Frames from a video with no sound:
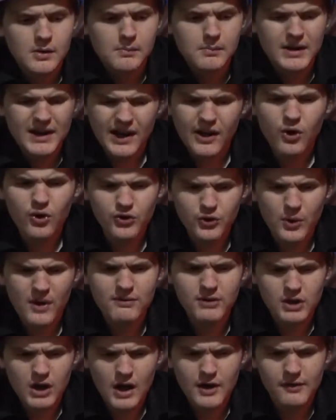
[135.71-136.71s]
But I also
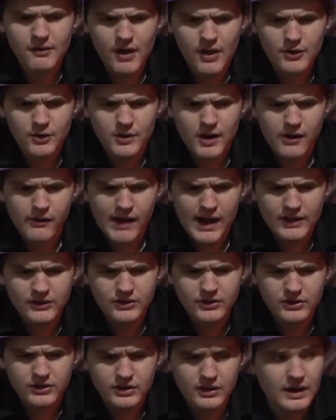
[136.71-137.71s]
have a lot of other regrets,